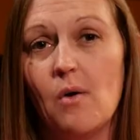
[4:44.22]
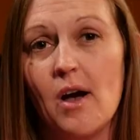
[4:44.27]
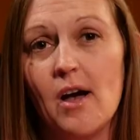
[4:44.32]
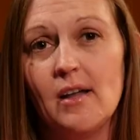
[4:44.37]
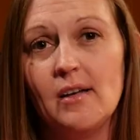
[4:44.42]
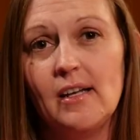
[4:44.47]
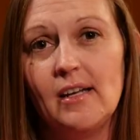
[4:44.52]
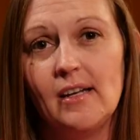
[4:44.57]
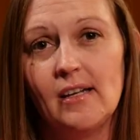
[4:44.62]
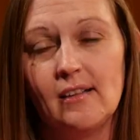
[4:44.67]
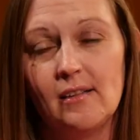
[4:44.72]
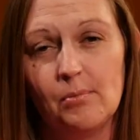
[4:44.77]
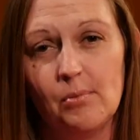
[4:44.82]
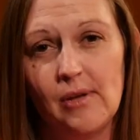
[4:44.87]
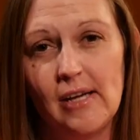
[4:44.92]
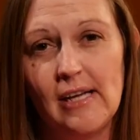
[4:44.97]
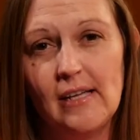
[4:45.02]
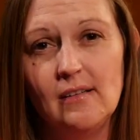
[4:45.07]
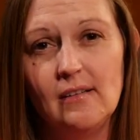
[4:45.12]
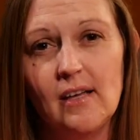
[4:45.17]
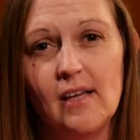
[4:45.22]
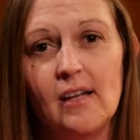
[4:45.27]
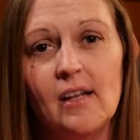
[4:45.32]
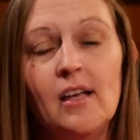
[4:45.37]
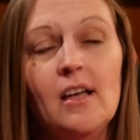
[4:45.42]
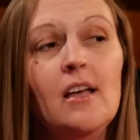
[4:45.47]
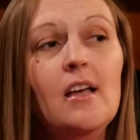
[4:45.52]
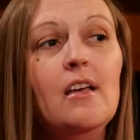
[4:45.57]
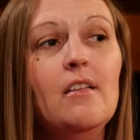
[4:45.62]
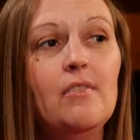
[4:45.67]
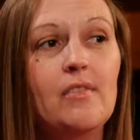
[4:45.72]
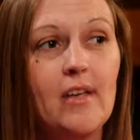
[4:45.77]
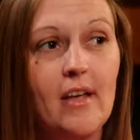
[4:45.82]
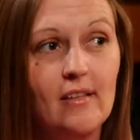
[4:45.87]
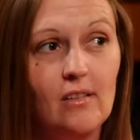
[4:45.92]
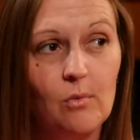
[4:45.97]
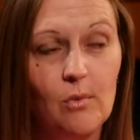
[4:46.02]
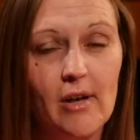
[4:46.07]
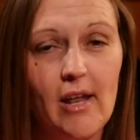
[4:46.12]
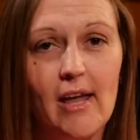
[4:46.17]
on and explain that
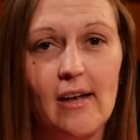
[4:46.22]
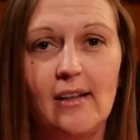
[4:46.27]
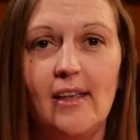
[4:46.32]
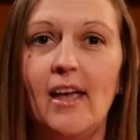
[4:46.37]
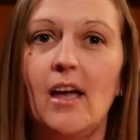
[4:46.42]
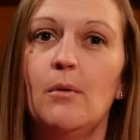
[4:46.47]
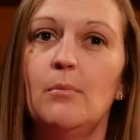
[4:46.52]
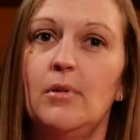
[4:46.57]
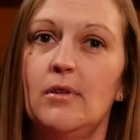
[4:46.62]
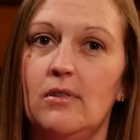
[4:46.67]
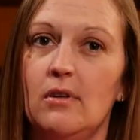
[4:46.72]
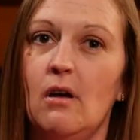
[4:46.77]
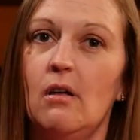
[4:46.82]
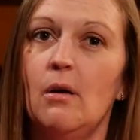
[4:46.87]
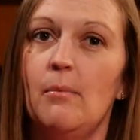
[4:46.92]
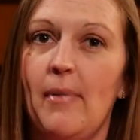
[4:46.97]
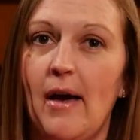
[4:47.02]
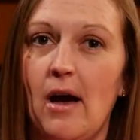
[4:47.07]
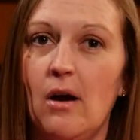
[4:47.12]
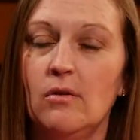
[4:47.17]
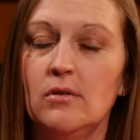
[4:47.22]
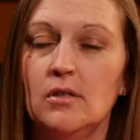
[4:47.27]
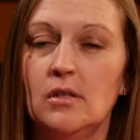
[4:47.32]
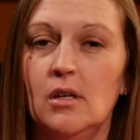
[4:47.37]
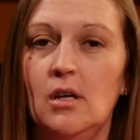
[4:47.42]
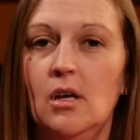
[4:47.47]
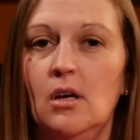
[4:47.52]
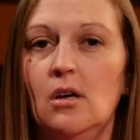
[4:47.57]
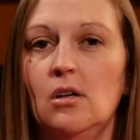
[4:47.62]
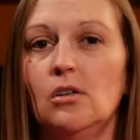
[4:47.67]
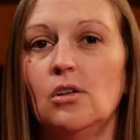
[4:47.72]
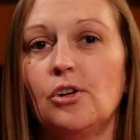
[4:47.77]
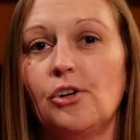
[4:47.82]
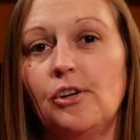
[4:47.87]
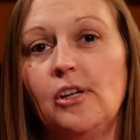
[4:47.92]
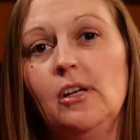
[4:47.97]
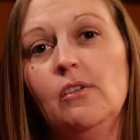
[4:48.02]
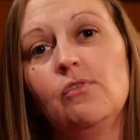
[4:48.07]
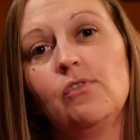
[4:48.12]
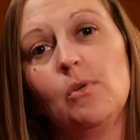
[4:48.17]
that's what EdCamp is all about,
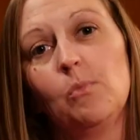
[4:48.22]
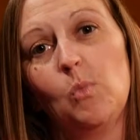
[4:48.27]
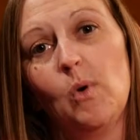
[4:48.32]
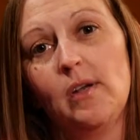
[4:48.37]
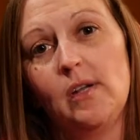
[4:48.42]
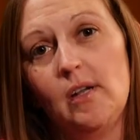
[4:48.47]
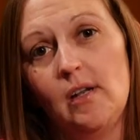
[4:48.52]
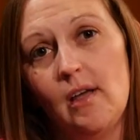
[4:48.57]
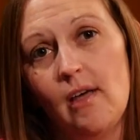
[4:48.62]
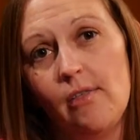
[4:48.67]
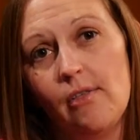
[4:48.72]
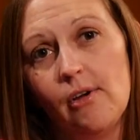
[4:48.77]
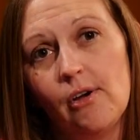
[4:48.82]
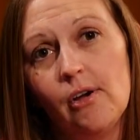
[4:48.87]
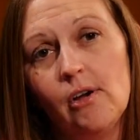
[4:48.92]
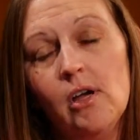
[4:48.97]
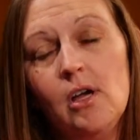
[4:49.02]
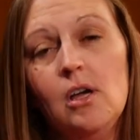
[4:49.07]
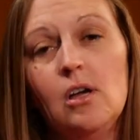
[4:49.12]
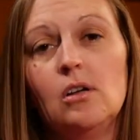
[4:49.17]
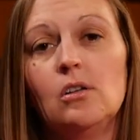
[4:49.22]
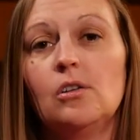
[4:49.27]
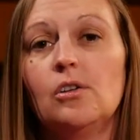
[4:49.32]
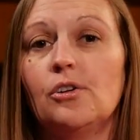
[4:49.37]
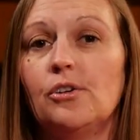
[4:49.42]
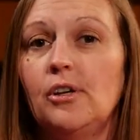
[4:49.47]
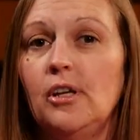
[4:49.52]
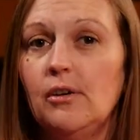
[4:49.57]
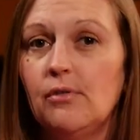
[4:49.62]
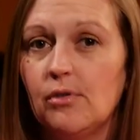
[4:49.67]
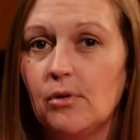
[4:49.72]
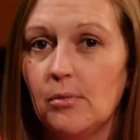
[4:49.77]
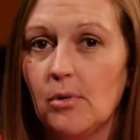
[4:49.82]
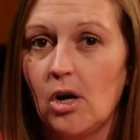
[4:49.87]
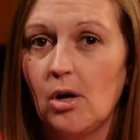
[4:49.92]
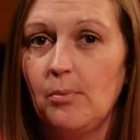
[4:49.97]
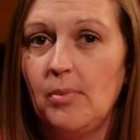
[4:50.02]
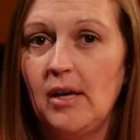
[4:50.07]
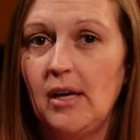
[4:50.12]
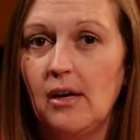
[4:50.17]
learning from one another, learning from
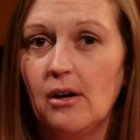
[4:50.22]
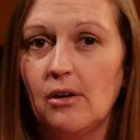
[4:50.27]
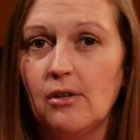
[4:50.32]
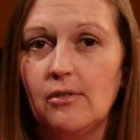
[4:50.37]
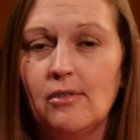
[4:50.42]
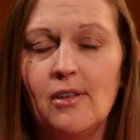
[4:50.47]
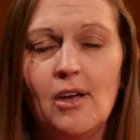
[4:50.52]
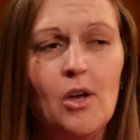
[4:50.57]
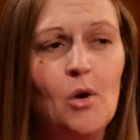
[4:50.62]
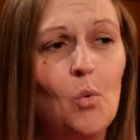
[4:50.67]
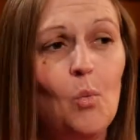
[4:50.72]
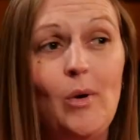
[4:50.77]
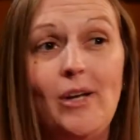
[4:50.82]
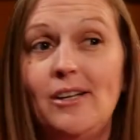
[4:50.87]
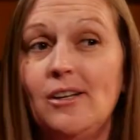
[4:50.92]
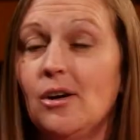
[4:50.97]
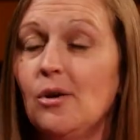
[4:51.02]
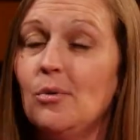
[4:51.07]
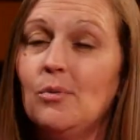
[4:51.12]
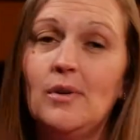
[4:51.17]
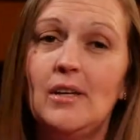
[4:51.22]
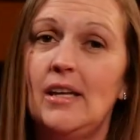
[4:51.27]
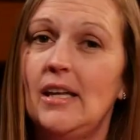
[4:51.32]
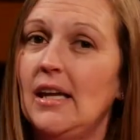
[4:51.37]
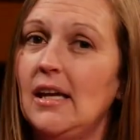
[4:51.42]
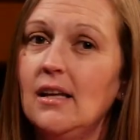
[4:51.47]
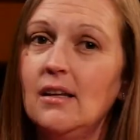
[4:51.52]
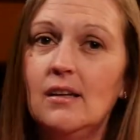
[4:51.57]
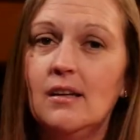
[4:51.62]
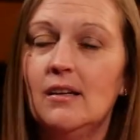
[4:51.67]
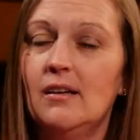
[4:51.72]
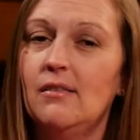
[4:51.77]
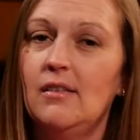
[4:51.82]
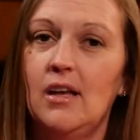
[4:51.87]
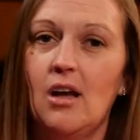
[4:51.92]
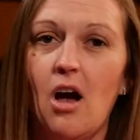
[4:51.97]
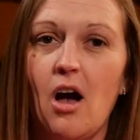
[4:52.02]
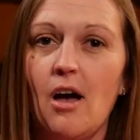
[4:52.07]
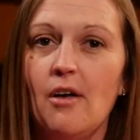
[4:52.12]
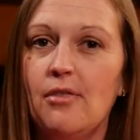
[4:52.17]
our peers. We don't need
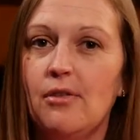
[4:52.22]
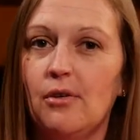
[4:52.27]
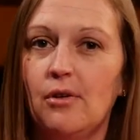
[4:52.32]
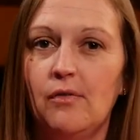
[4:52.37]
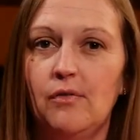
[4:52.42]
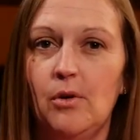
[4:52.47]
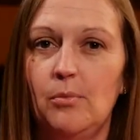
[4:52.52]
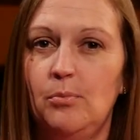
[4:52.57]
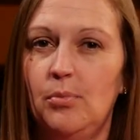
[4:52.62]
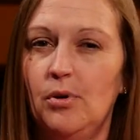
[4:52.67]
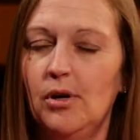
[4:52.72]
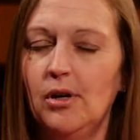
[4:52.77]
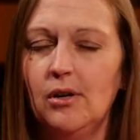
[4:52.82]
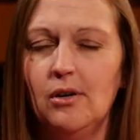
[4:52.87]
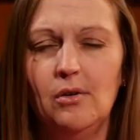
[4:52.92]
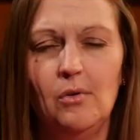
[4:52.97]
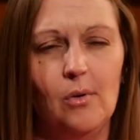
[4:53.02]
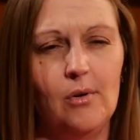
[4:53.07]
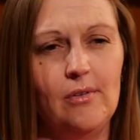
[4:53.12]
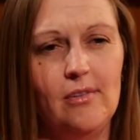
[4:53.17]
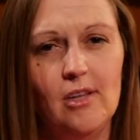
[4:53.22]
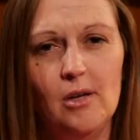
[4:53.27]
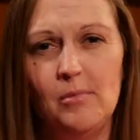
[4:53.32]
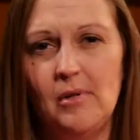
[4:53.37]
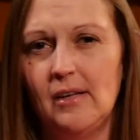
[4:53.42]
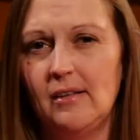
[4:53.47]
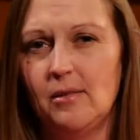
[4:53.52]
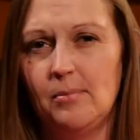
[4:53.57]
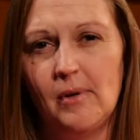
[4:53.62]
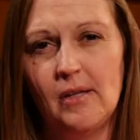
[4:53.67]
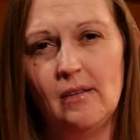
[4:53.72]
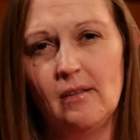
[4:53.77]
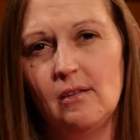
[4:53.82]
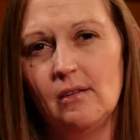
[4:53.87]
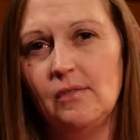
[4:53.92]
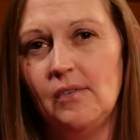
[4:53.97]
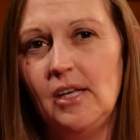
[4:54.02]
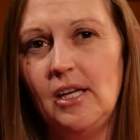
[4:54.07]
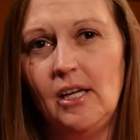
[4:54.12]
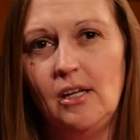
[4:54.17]
the author of a book or some
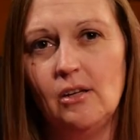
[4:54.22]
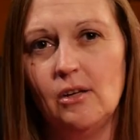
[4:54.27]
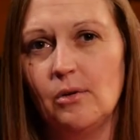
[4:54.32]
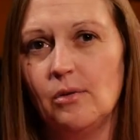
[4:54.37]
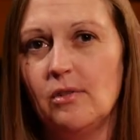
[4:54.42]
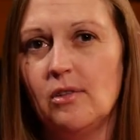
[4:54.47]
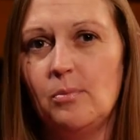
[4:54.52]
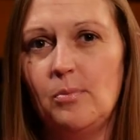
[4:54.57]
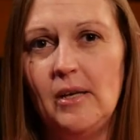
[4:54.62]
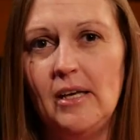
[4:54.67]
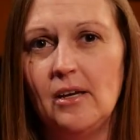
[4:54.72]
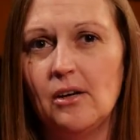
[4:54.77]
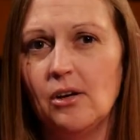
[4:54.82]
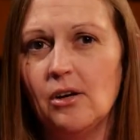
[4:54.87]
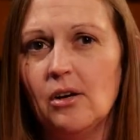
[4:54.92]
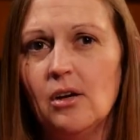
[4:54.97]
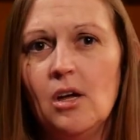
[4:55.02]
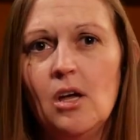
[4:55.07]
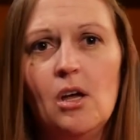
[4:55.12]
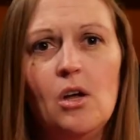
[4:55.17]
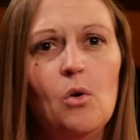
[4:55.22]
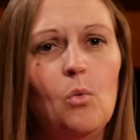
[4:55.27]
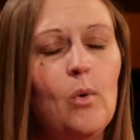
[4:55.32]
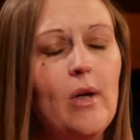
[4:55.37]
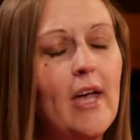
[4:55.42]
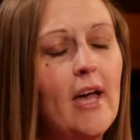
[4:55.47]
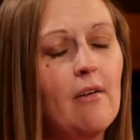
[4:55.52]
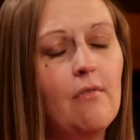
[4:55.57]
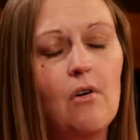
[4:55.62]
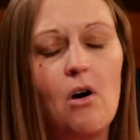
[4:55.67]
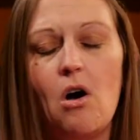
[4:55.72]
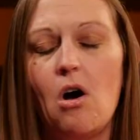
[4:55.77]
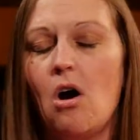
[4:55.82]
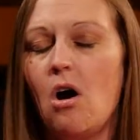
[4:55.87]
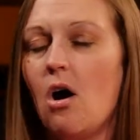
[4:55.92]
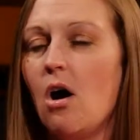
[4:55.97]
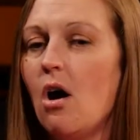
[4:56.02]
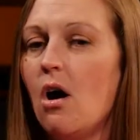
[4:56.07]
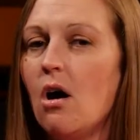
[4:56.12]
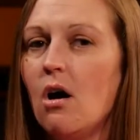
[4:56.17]
expensive keynote speaker. We have
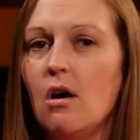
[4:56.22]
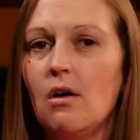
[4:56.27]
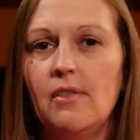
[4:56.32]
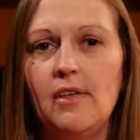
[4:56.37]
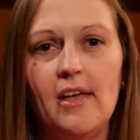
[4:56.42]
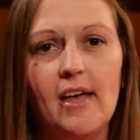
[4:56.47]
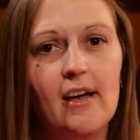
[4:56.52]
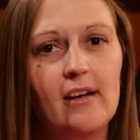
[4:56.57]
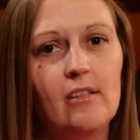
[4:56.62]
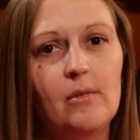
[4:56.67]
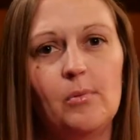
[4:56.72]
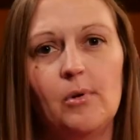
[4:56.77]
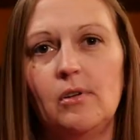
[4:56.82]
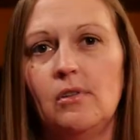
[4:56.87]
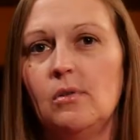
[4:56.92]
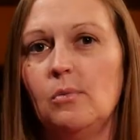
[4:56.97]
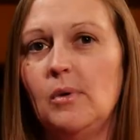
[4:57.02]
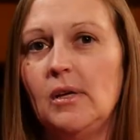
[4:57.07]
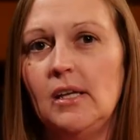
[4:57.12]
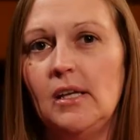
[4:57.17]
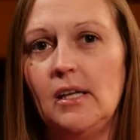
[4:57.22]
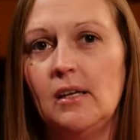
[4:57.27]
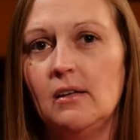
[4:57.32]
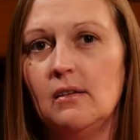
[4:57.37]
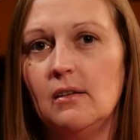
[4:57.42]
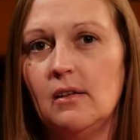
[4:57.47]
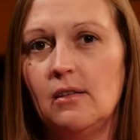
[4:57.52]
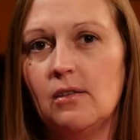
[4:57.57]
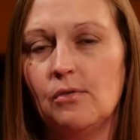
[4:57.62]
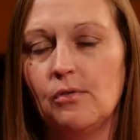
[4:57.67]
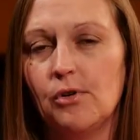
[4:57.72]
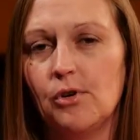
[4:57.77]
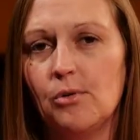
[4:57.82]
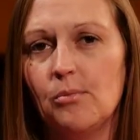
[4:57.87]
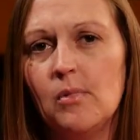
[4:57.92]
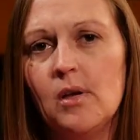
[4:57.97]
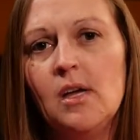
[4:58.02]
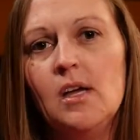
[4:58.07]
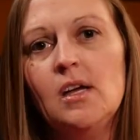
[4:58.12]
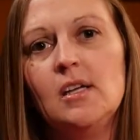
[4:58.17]
all the experts we need in this
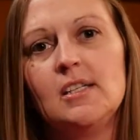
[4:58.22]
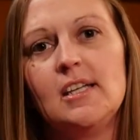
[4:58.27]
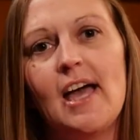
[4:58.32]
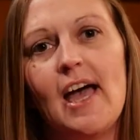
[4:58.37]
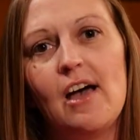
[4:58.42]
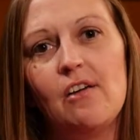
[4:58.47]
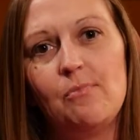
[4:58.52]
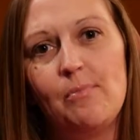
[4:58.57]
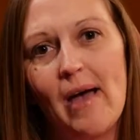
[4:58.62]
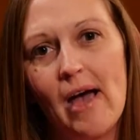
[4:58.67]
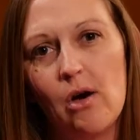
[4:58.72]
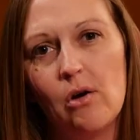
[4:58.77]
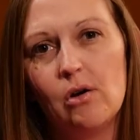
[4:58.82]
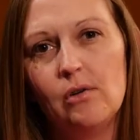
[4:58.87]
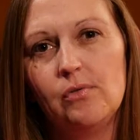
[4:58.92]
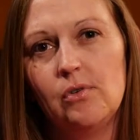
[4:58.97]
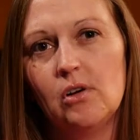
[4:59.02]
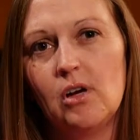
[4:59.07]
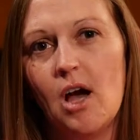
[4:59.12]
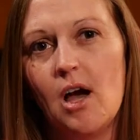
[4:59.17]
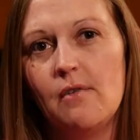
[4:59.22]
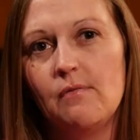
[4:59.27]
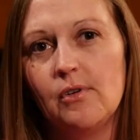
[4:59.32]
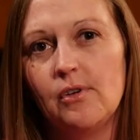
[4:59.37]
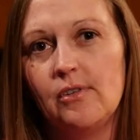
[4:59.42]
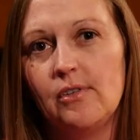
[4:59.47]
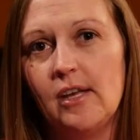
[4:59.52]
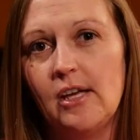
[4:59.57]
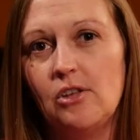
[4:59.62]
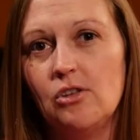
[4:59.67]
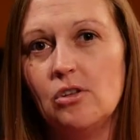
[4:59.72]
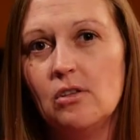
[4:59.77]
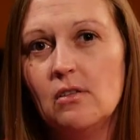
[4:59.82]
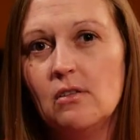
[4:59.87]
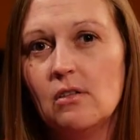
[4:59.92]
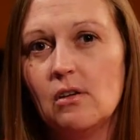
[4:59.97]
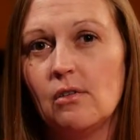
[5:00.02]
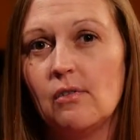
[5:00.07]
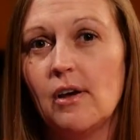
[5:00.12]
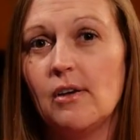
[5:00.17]
room to have powerful
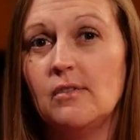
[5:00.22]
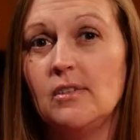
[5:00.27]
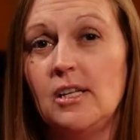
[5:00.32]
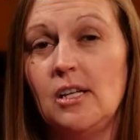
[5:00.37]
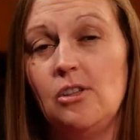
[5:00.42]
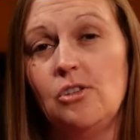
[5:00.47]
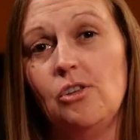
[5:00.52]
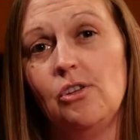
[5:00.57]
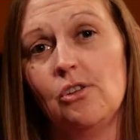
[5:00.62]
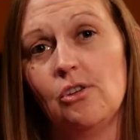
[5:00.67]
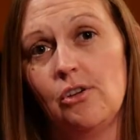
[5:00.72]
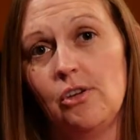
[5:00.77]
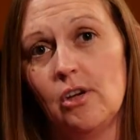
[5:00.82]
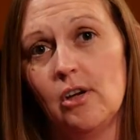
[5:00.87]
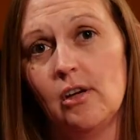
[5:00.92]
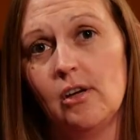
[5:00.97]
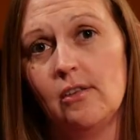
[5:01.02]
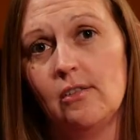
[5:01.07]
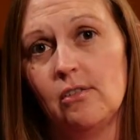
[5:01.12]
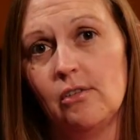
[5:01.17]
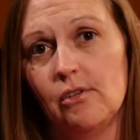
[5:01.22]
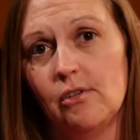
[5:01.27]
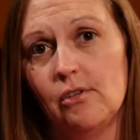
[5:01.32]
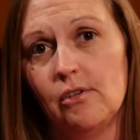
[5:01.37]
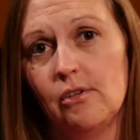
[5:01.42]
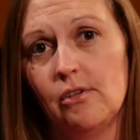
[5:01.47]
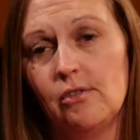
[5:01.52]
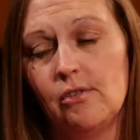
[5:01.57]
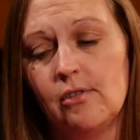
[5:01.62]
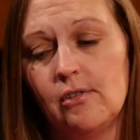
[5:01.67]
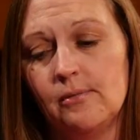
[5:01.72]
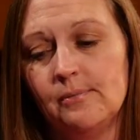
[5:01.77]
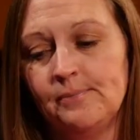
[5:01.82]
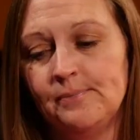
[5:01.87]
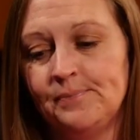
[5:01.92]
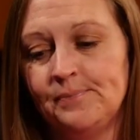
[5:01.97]
conversations around teaching our youngest learners.